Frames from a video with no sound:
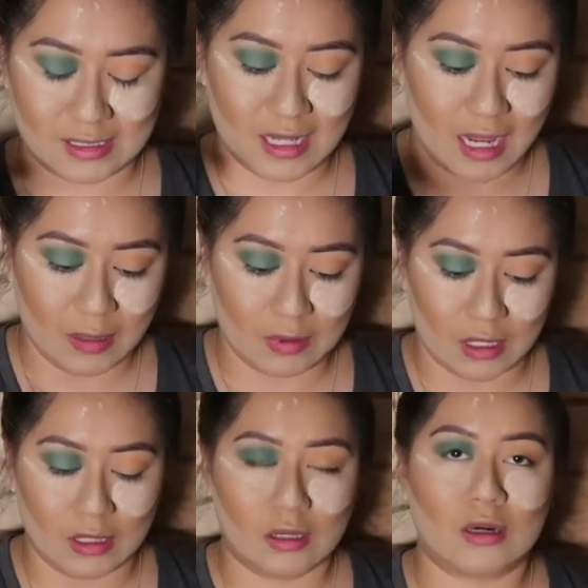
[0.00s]
same
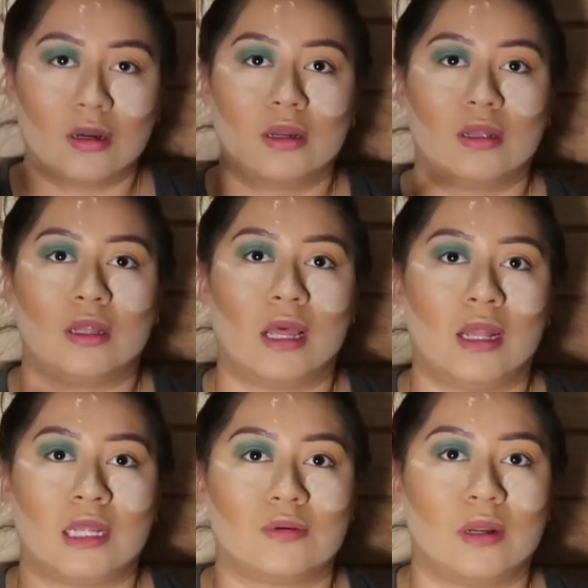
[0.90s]
color,
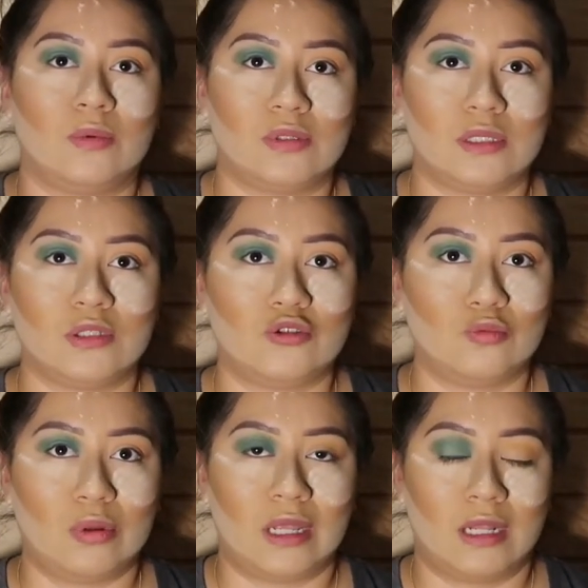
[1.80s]
that's what I'm using to
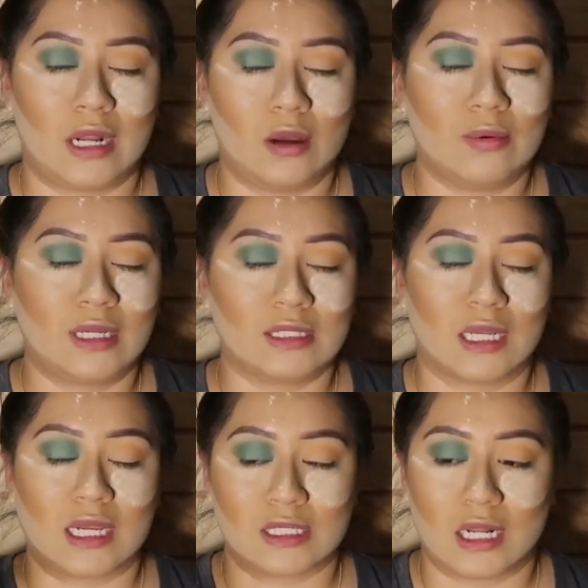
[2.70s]
blend it out, because
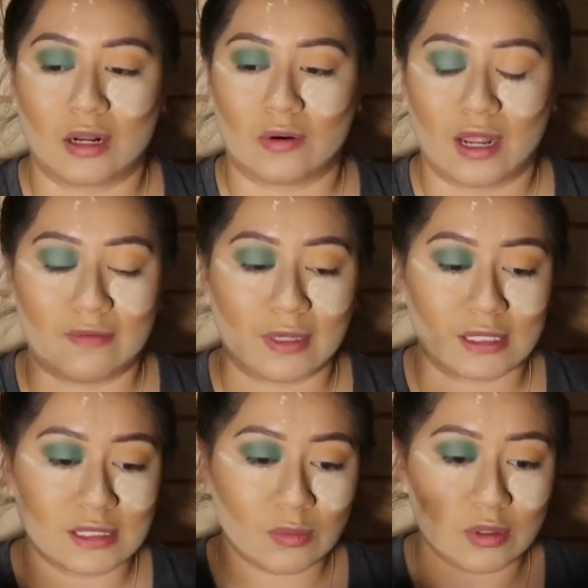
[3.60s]
like I said, I don't have any
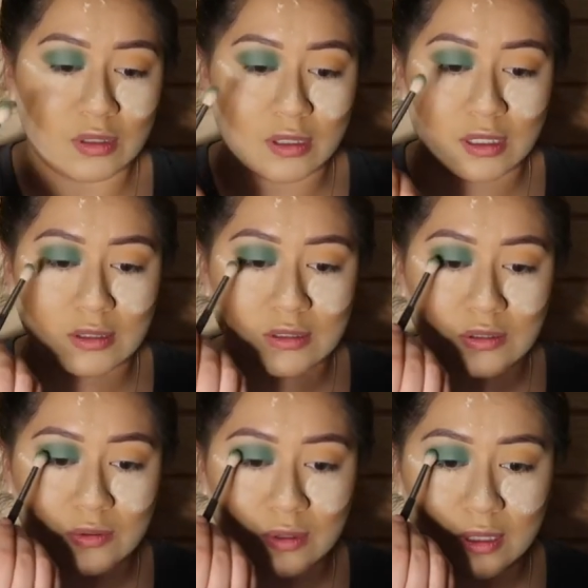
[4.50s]
similar colors
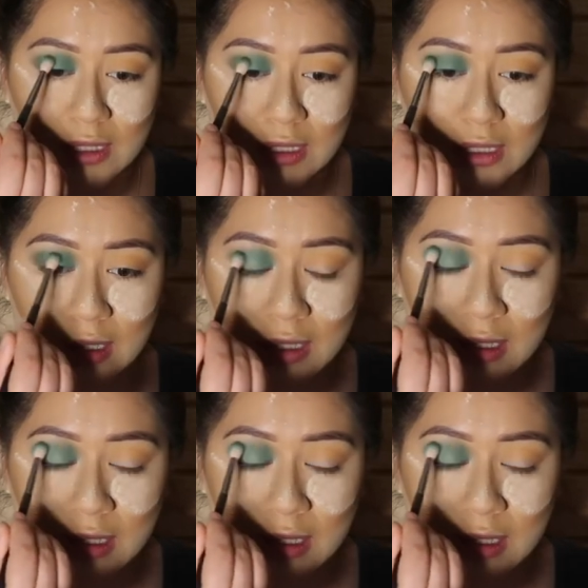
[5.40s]
to it.